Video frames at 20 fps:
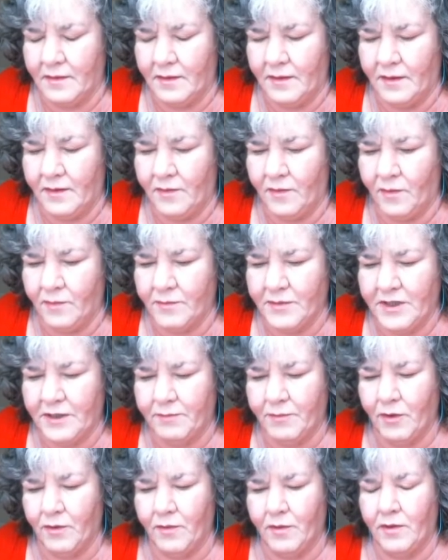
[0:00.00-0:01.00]
either Home
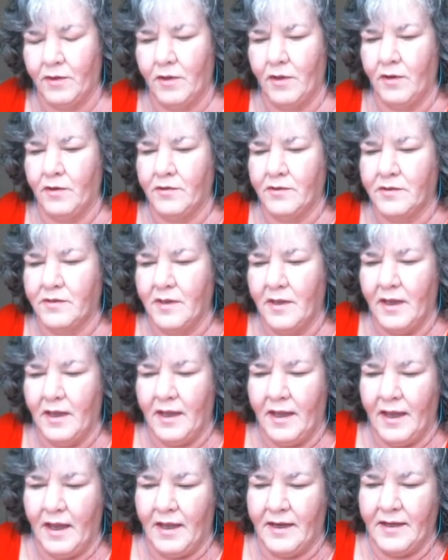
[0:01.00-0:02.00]
Depot or Lowe's,
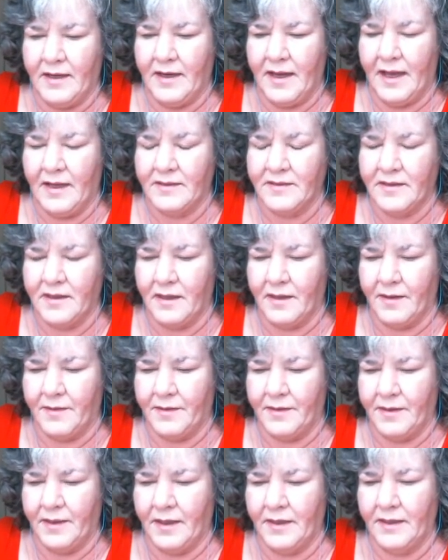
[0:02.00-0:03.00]
and it has
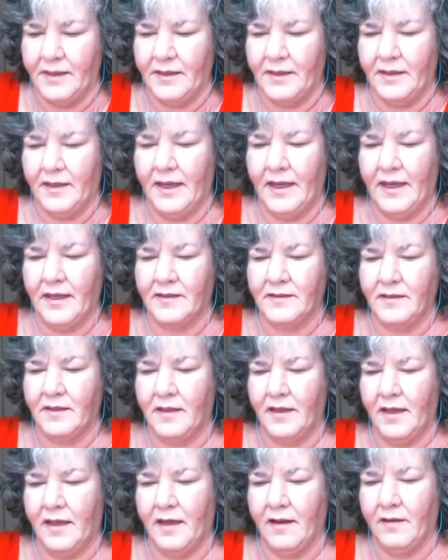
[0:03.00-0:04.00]
a little handle
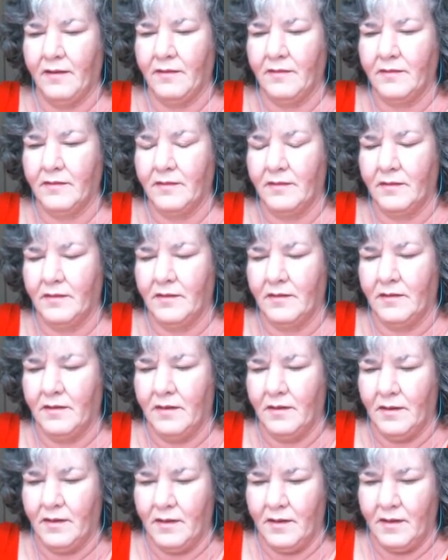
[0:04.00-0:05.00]
here,
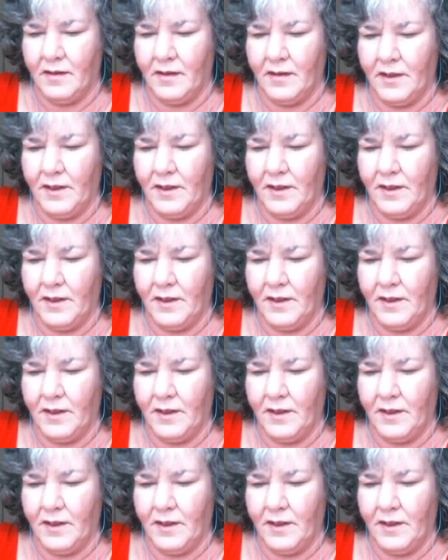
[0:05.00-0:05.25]
and